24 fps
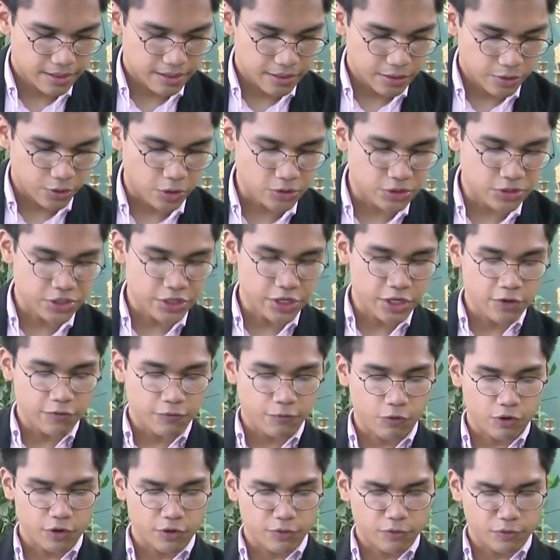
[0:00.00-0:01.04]
Continuing to
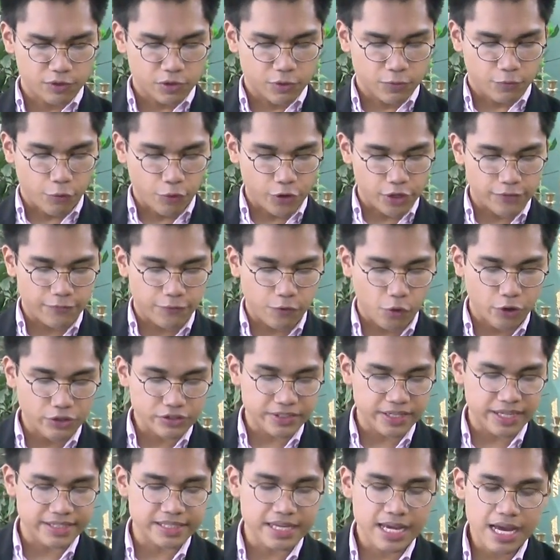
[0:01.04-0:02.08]
44
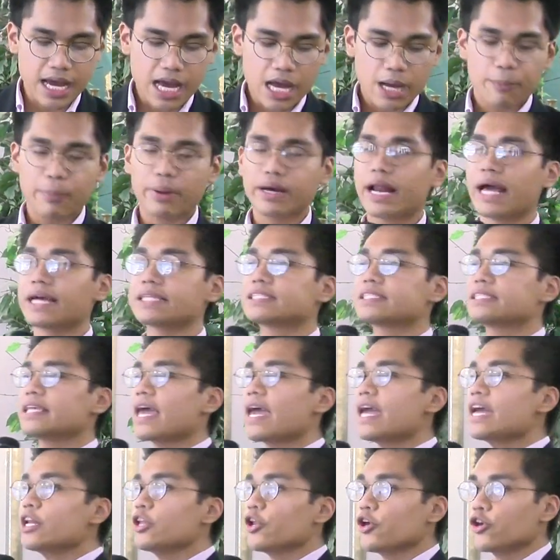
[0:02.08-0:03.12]
says, but I say to